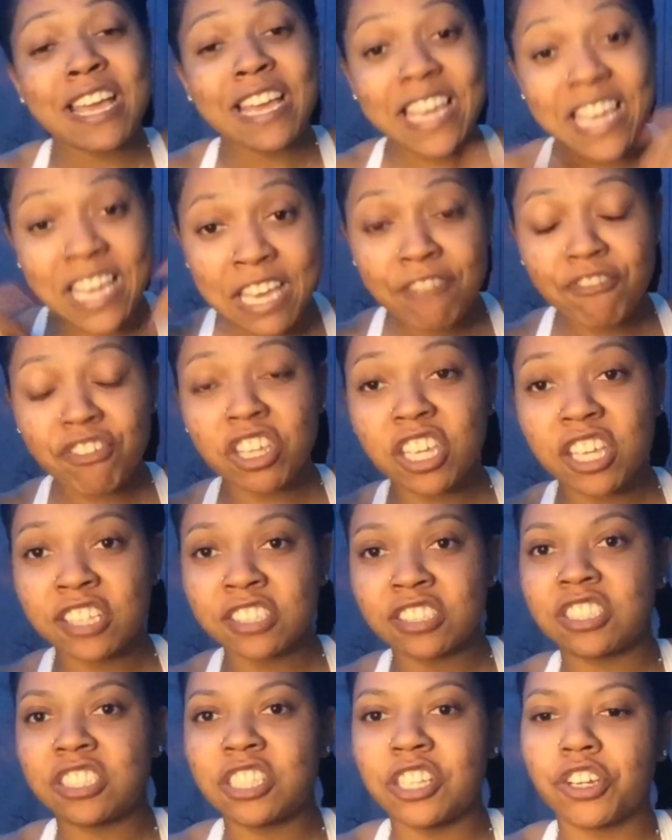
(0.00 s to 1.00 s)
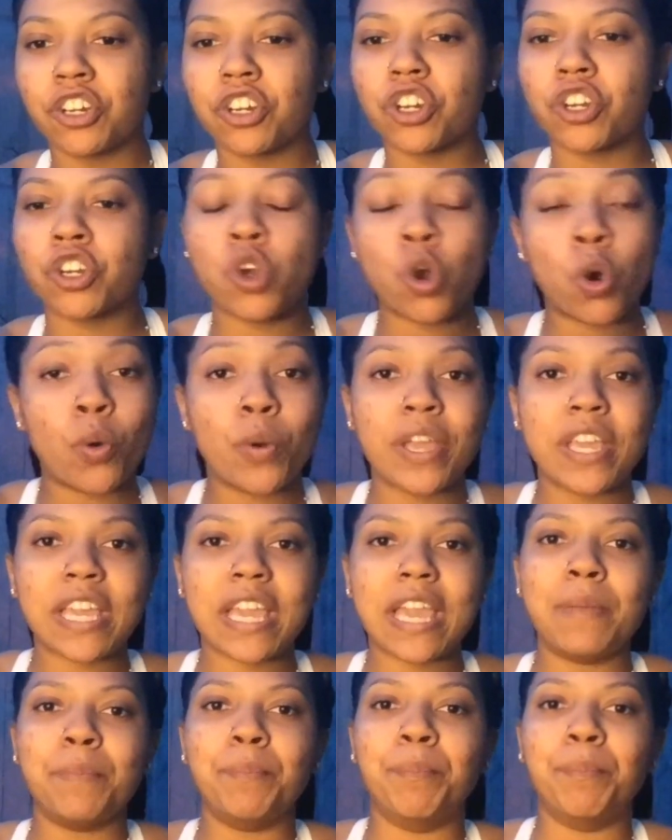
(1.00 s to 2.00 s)
even consider going
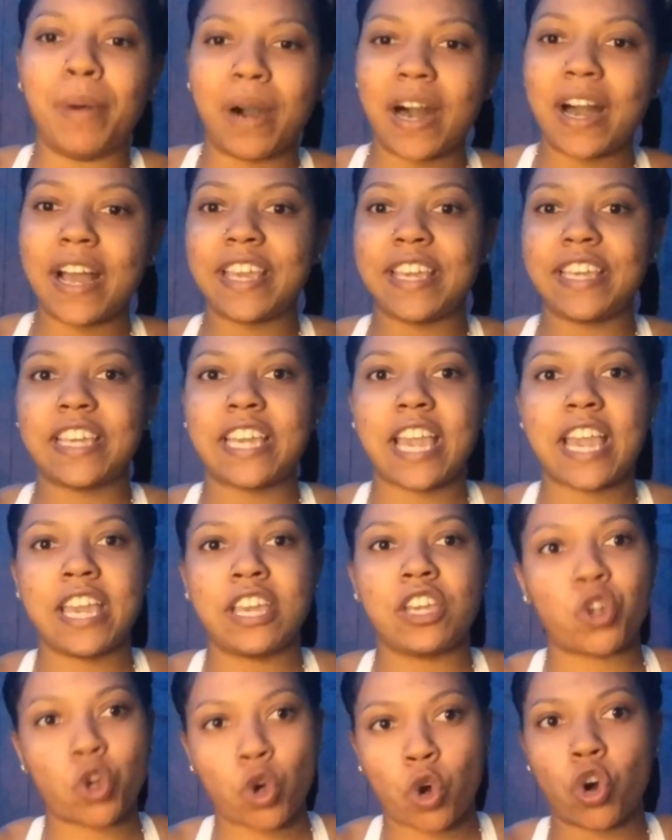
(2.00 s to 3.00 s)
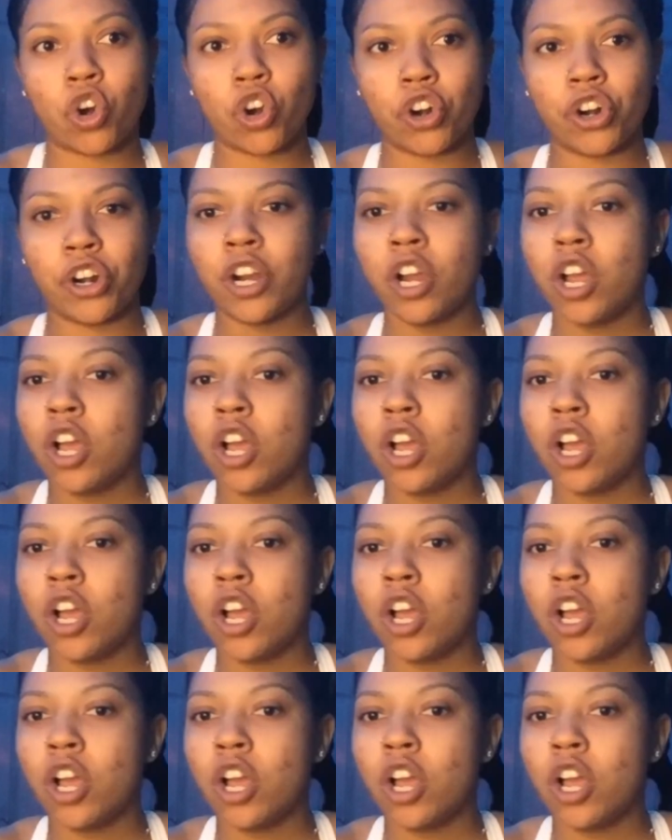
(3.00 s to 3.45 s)
and buying a car.